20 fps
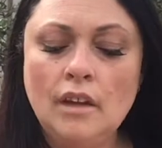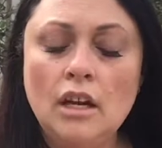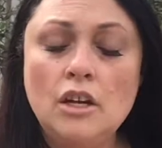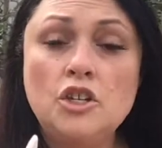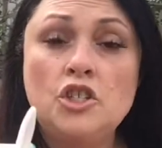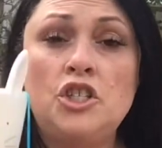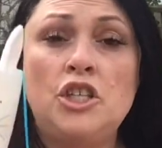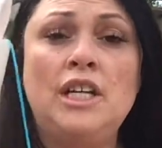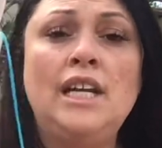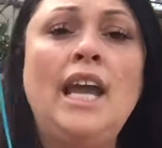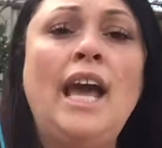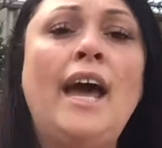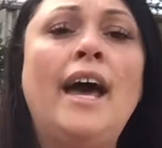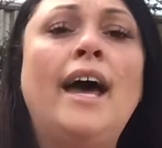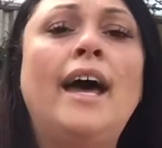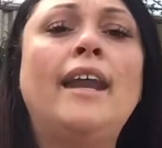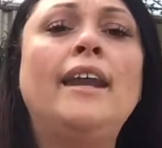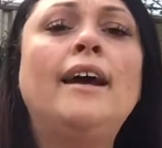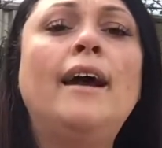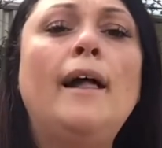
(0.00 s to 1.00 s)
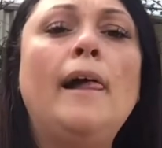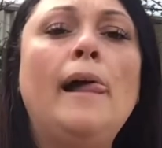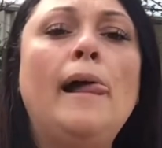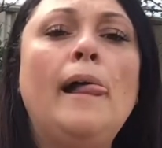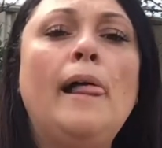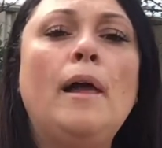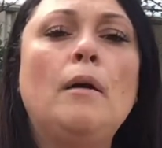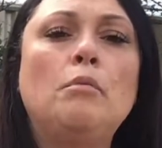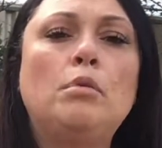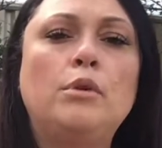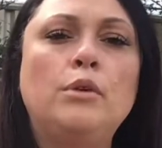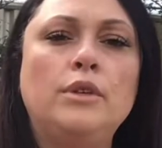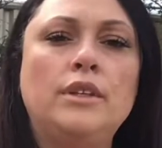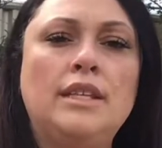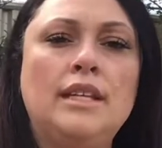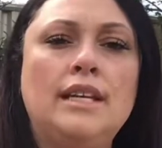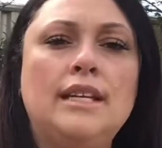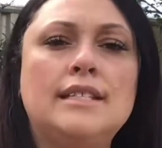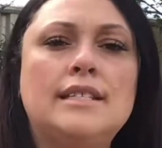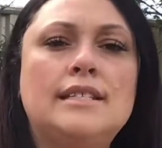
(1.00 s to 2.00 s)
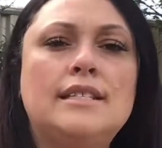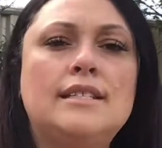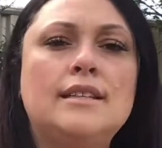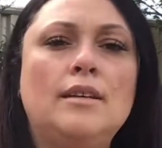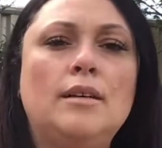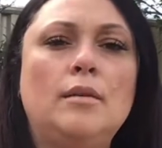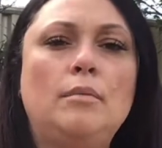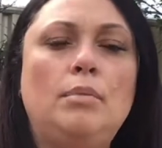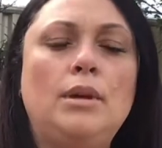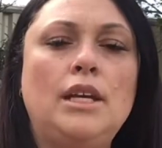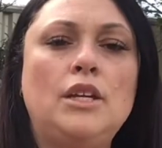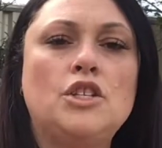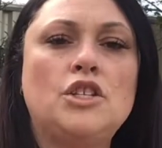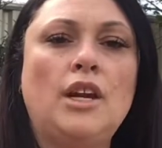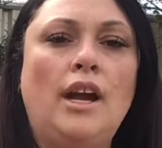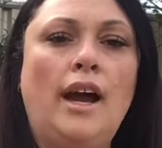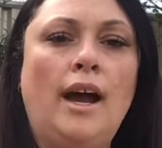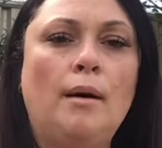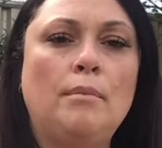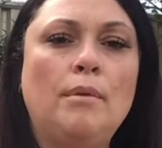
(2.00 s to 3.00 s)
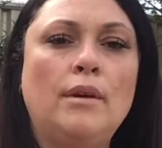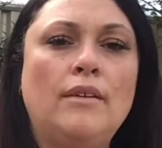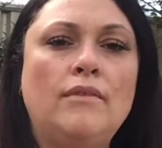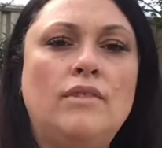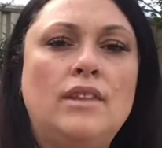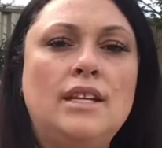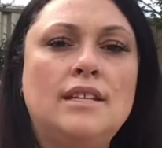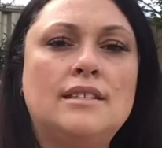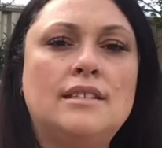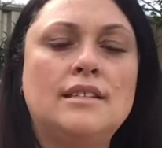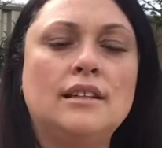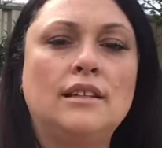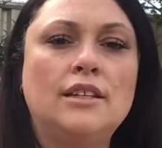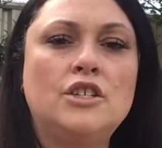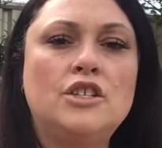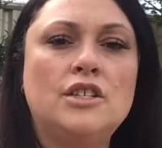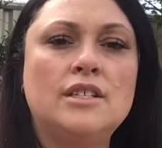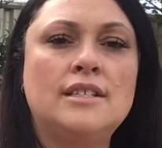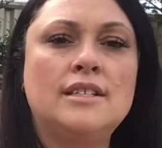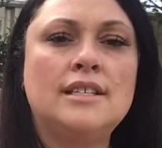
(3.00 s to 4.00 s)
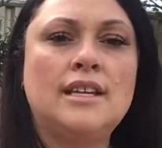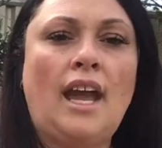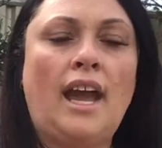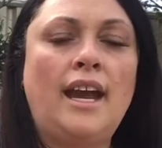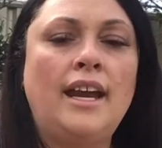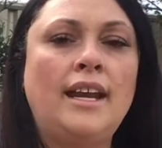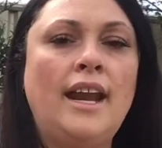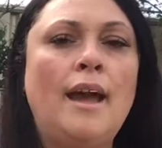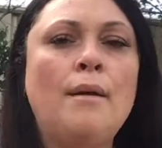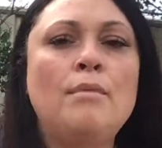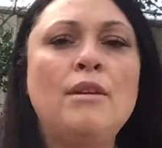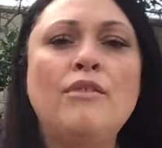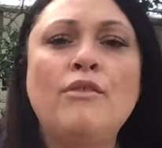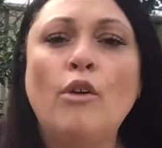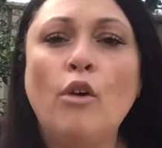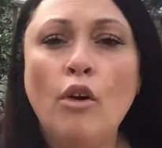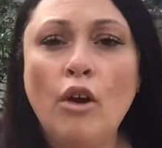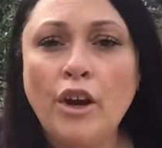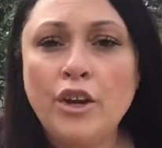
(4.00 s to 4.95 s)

She had put this picture up of this delicious skein, and before I